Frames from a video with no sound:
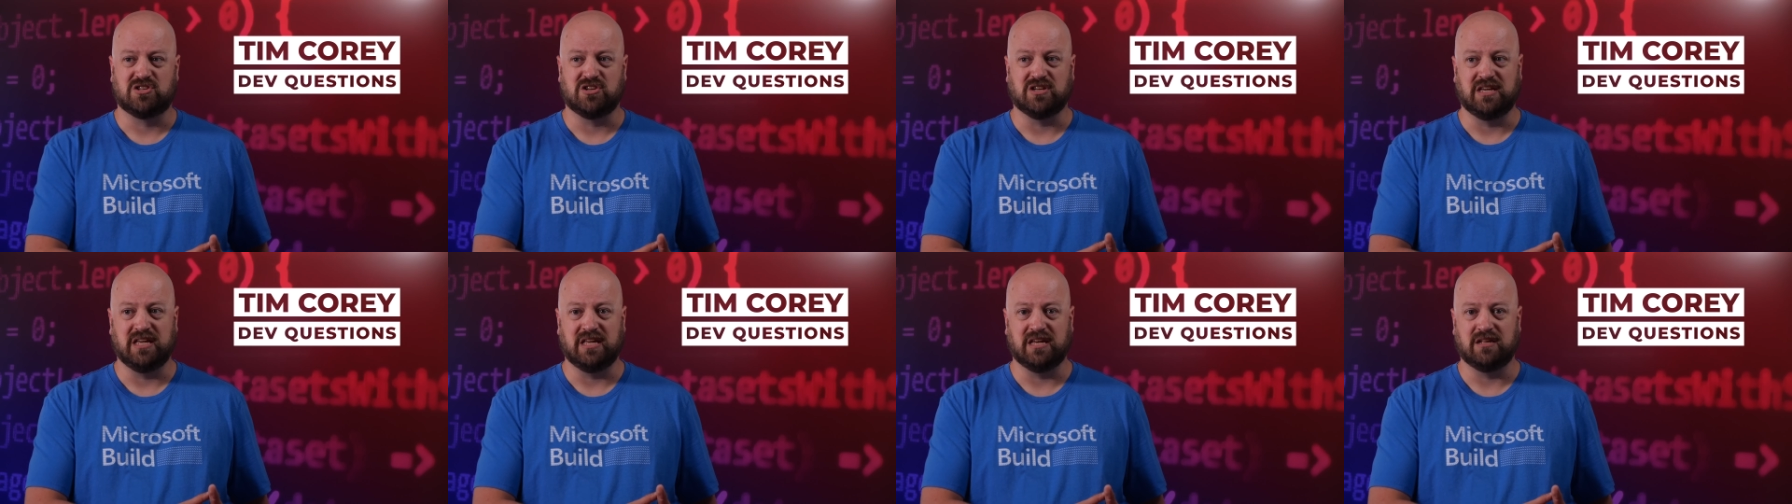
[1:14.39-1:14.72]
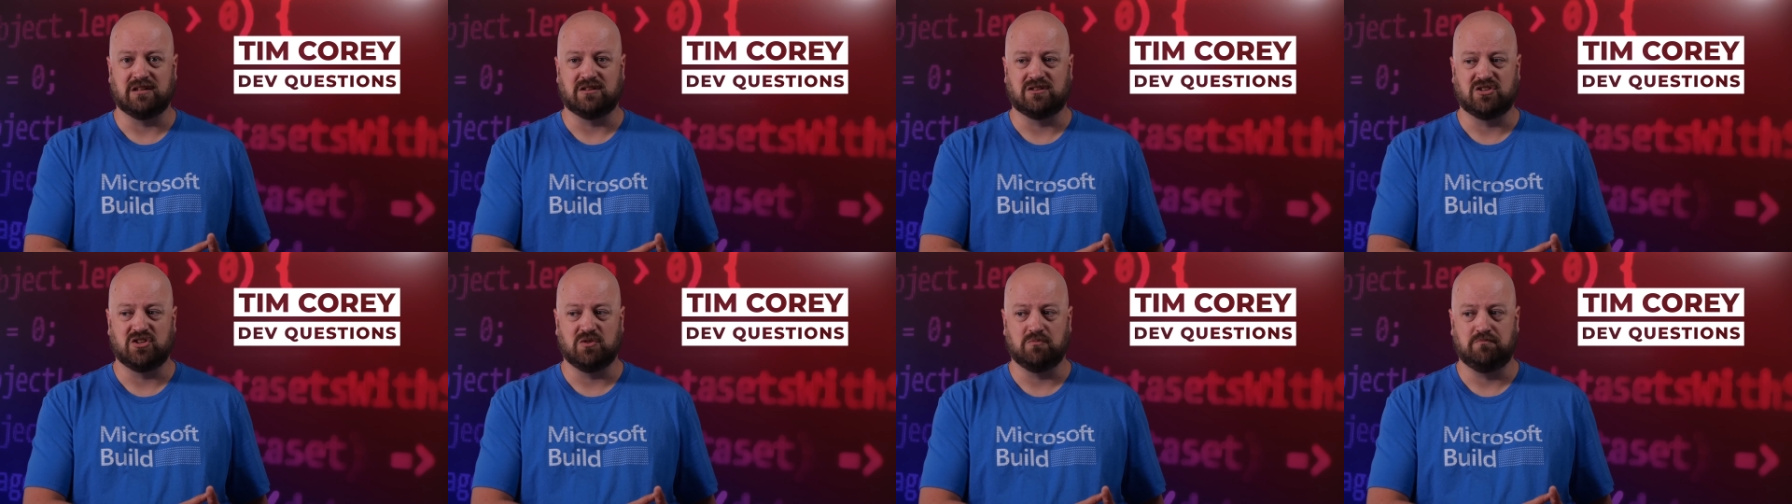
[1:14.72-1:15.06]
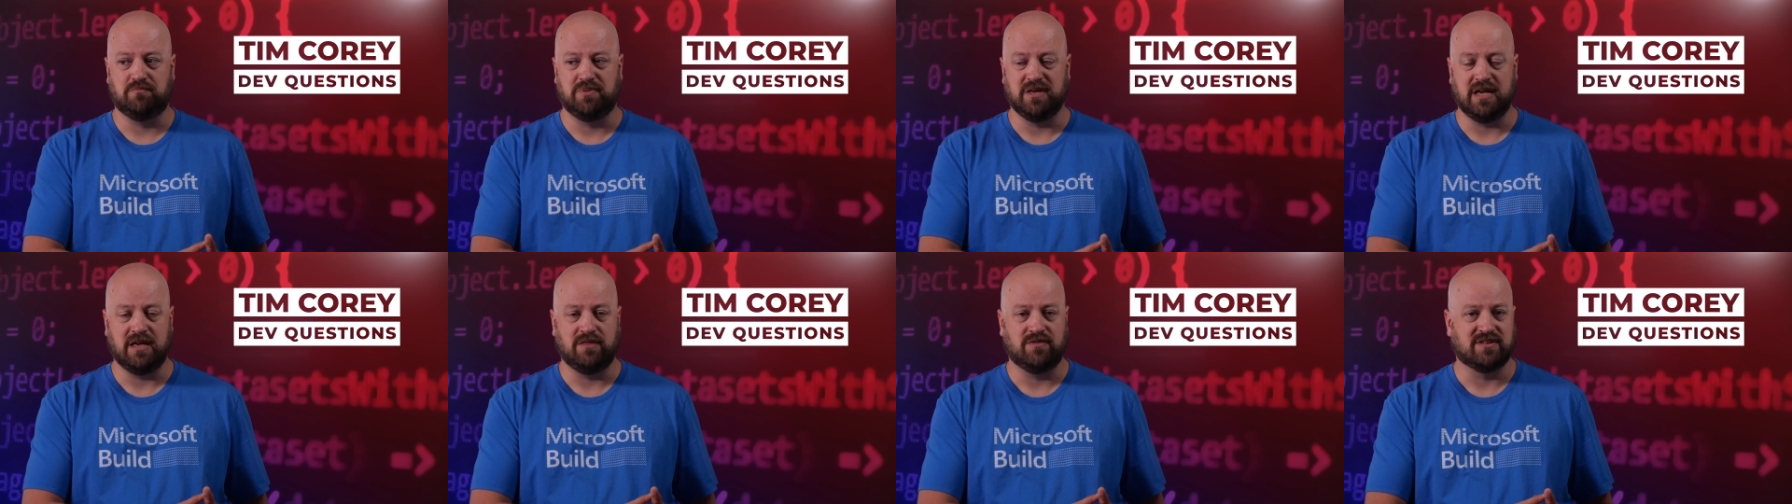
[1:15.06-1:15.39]
to get it
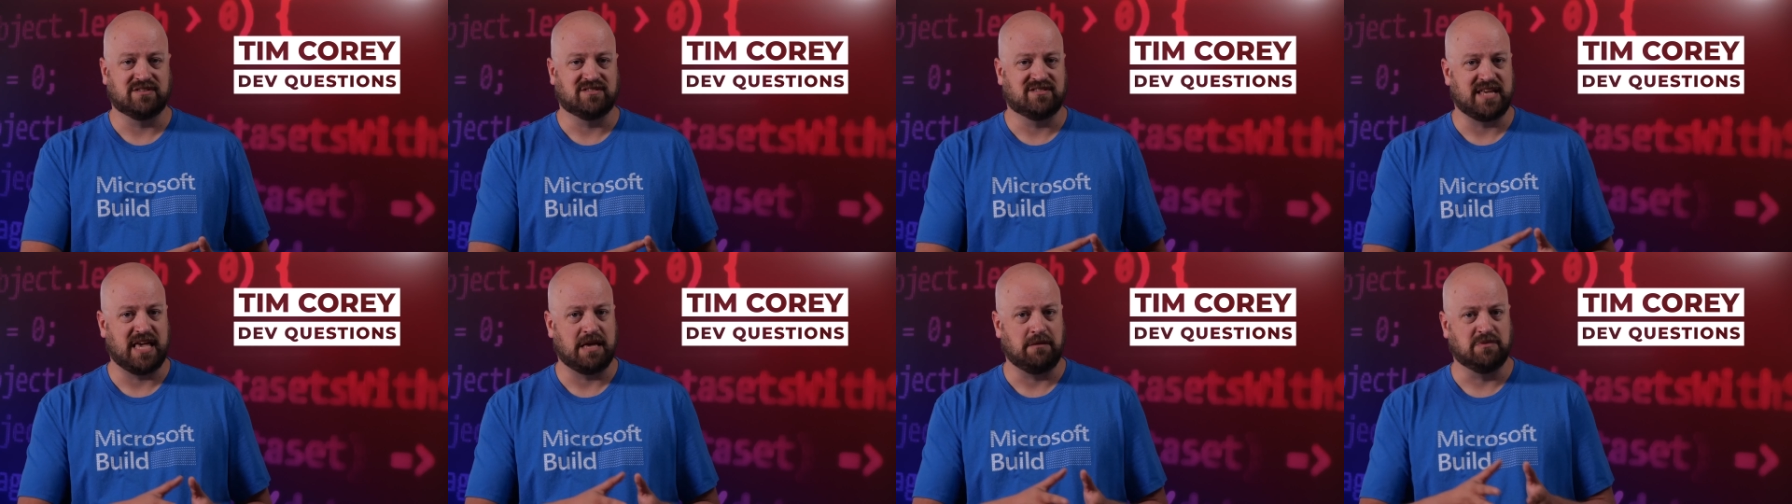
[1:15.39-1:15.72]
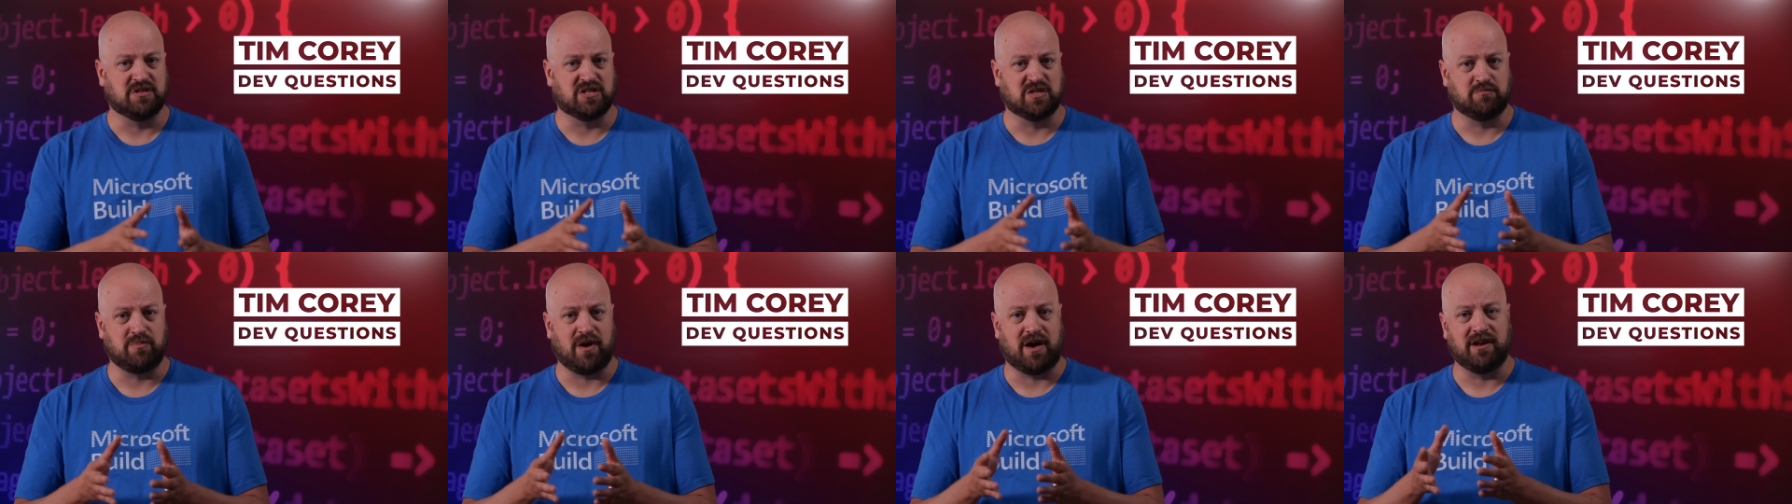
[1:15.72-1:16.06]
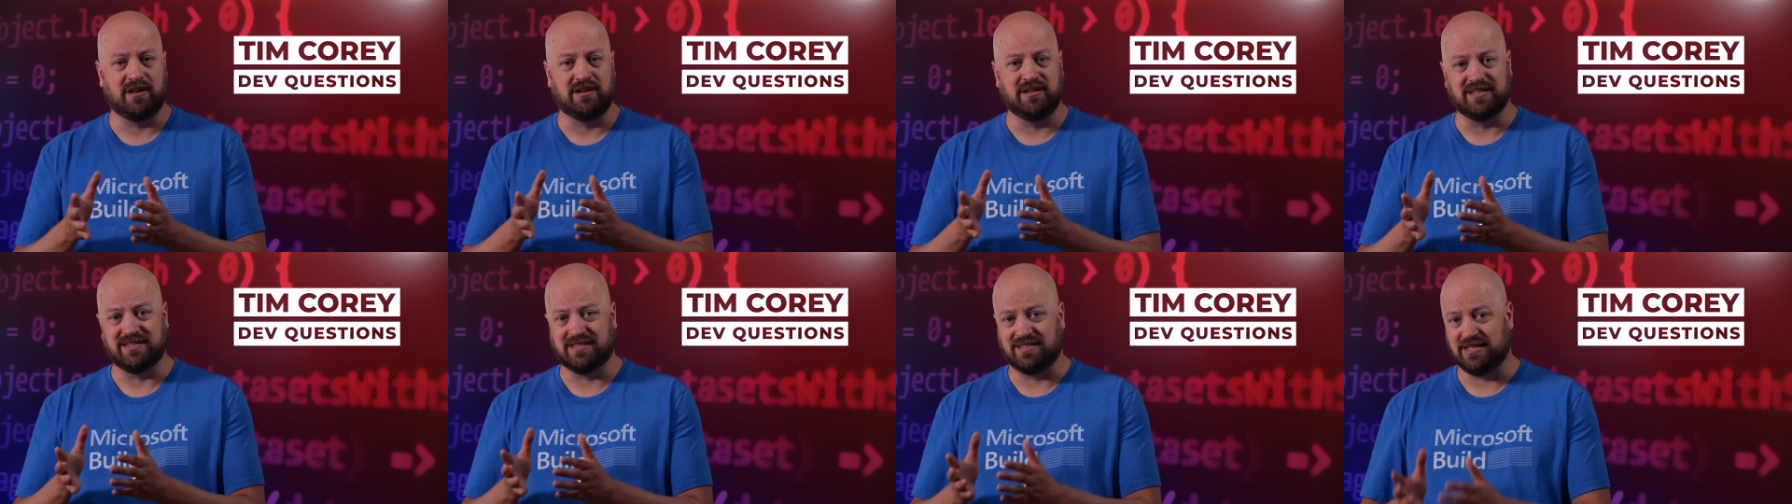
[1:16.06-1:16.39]
to be the same
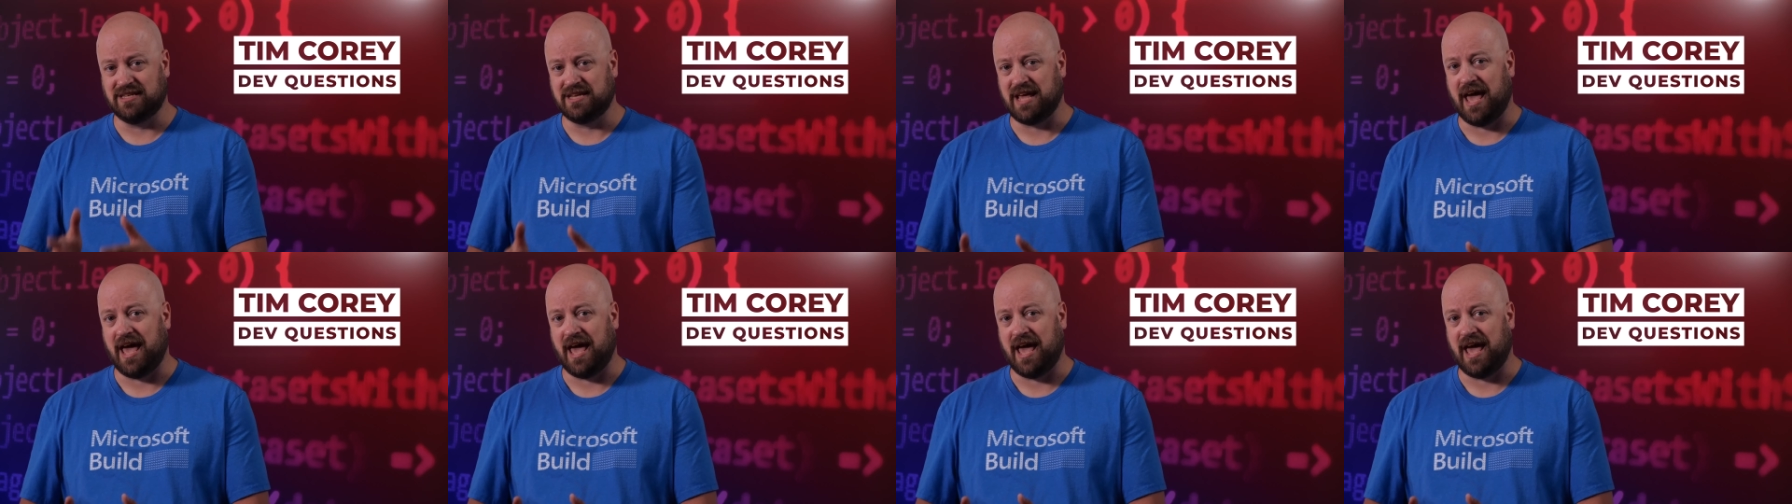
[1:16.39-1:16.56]
spot it is